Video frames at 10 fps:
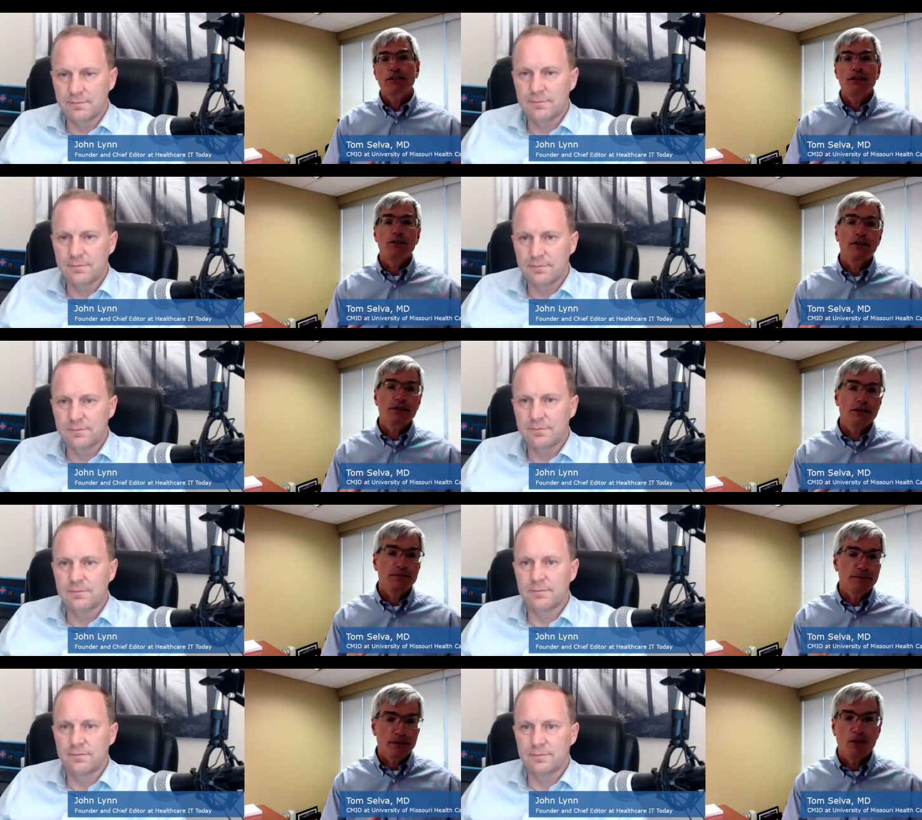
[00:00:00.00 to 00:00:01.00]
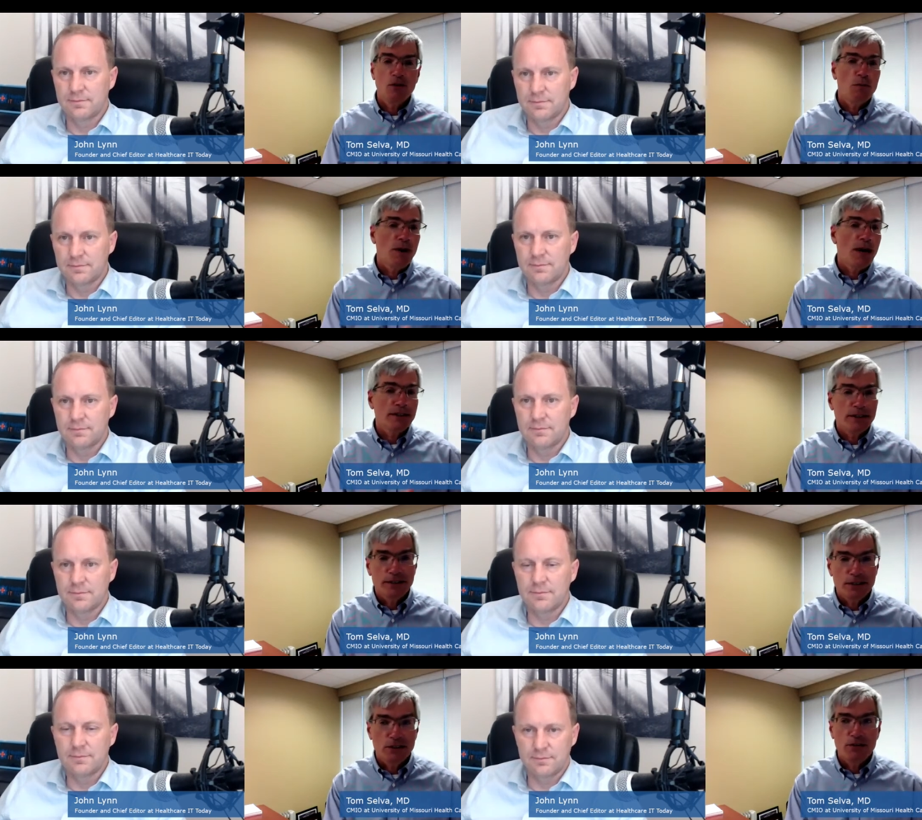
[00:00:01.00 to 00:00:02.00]
Speaker 1: and you know, there's a there's a whole process
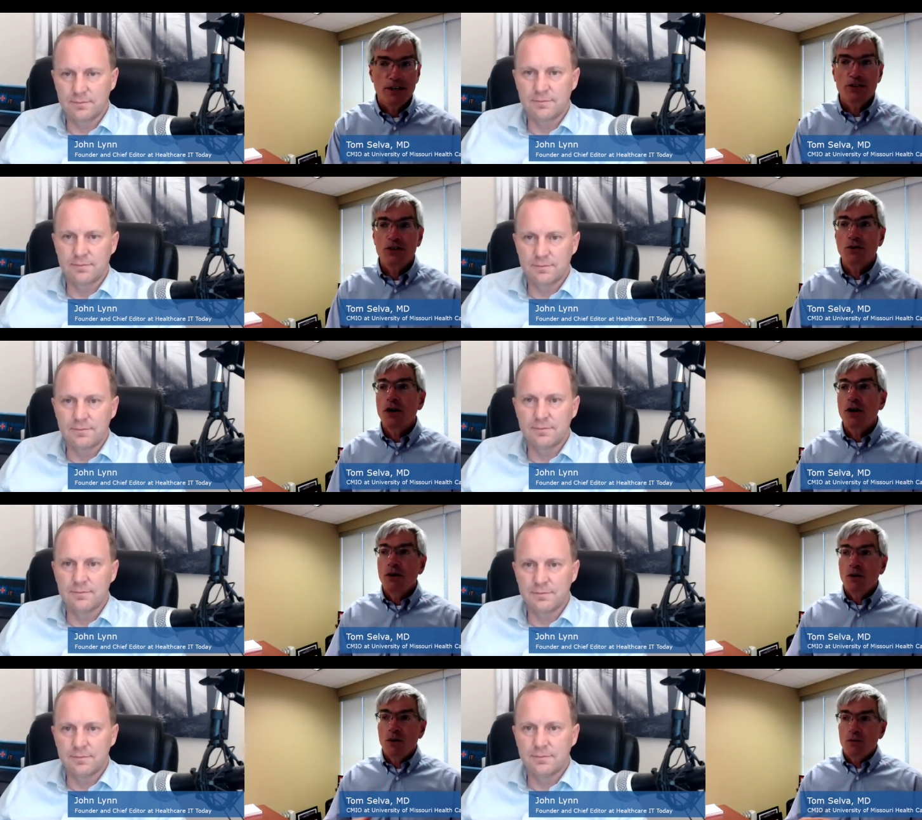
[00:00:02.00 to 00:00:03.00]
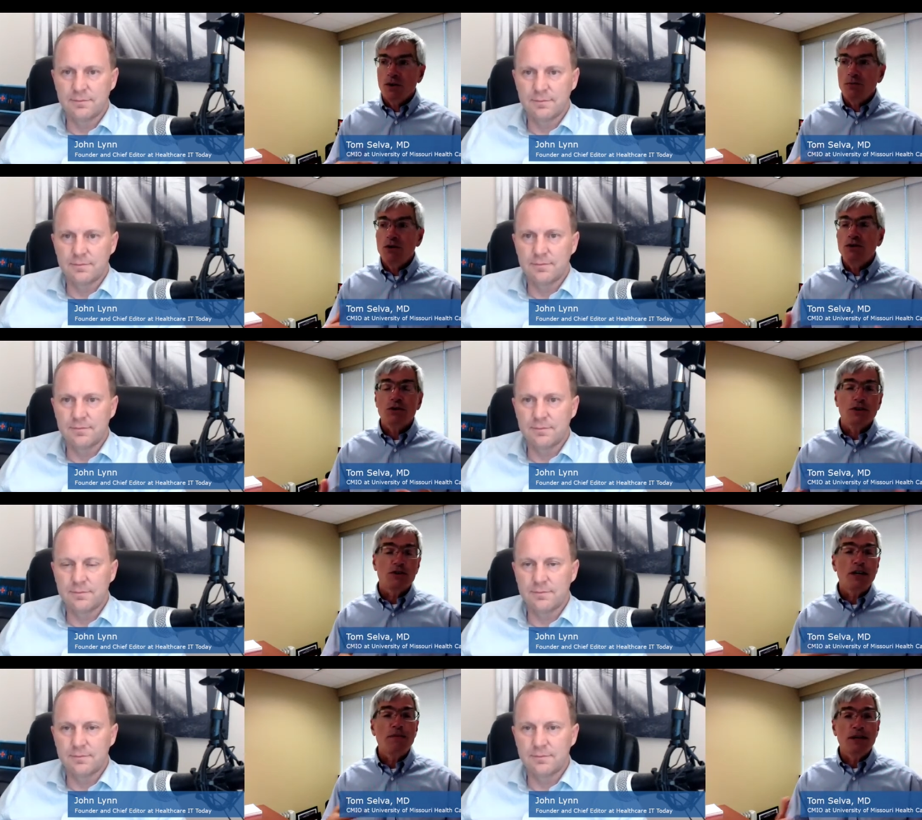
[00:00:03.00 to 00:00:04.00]
to slow down. So with mutual
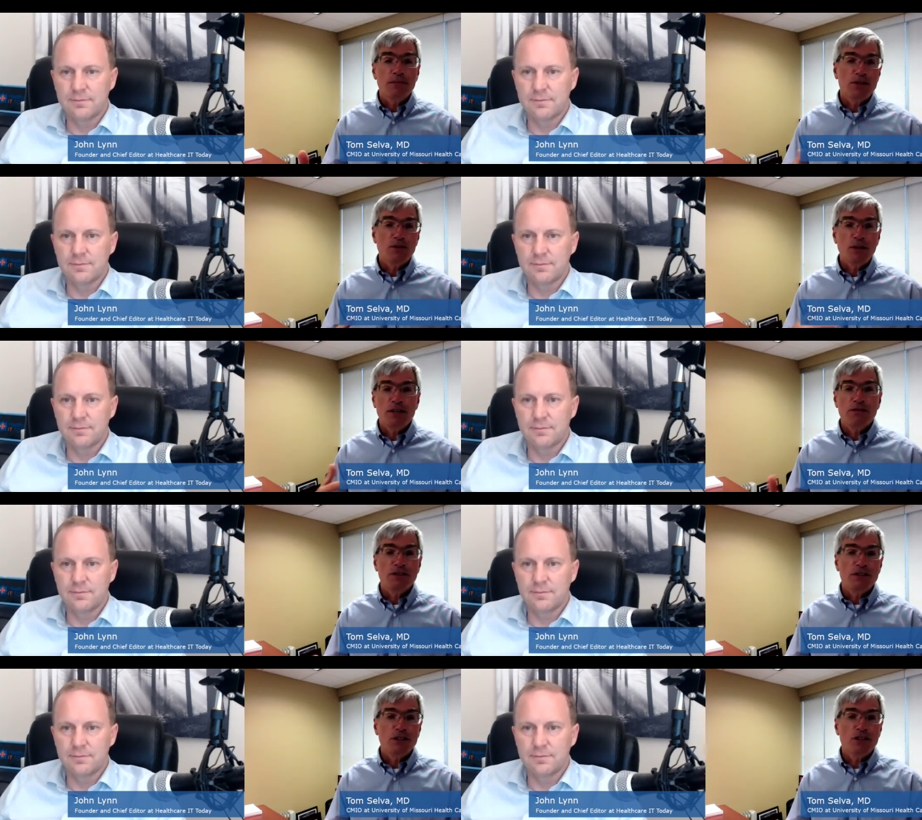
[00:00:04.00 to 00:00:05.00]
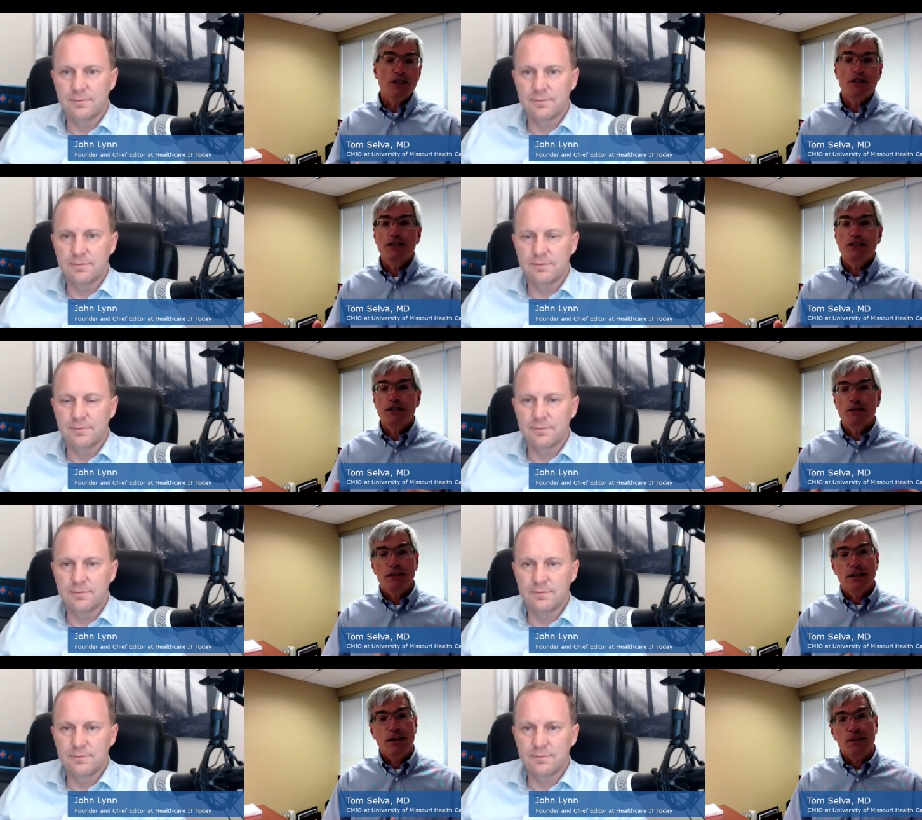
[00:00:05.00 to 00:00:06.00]
agreement between the physicians and the,
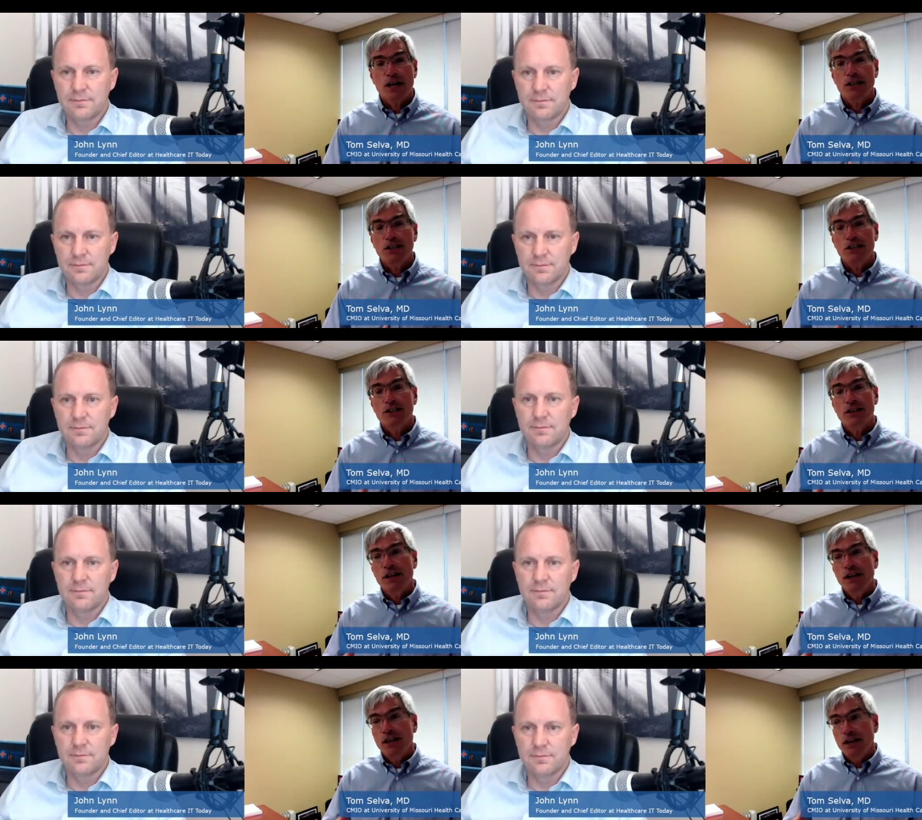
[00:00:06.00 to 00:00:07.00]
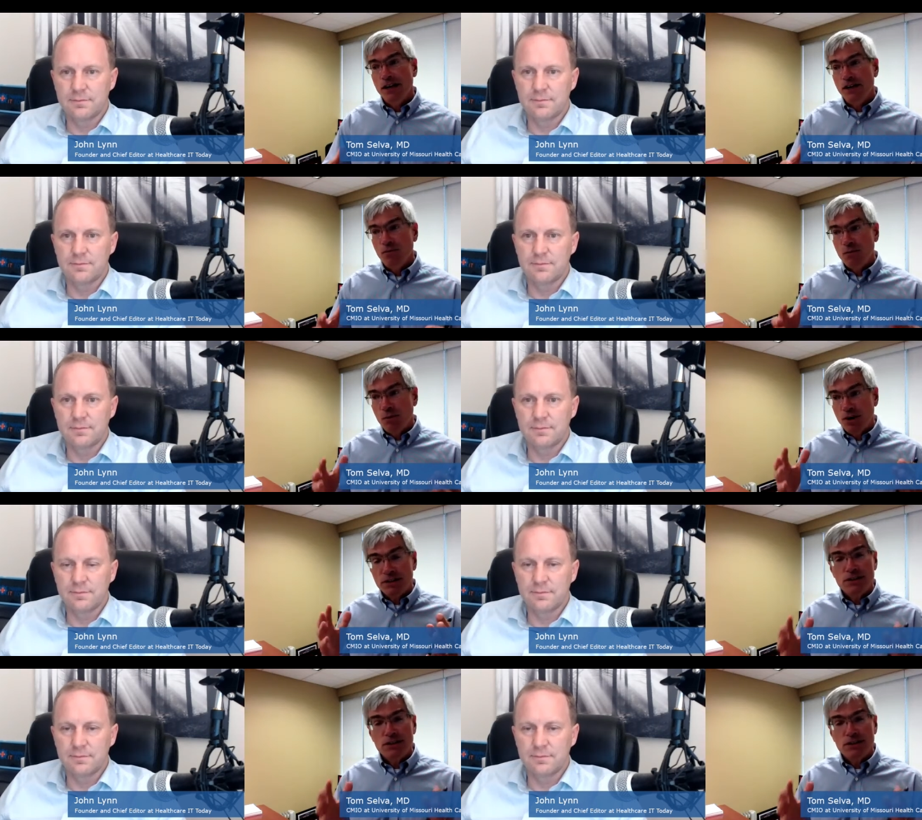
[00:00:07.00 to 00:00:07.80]
the hematologists, if we put in a